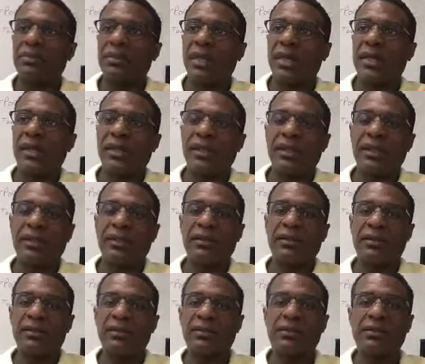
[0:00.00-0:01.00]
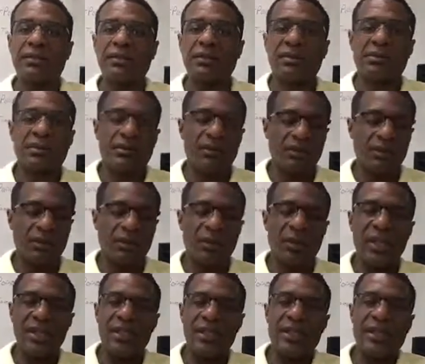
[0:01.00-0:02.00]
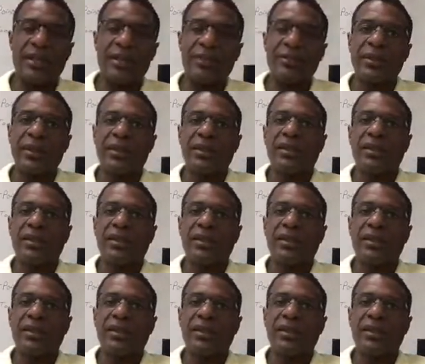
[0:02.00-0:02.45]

I hear on the Waze app,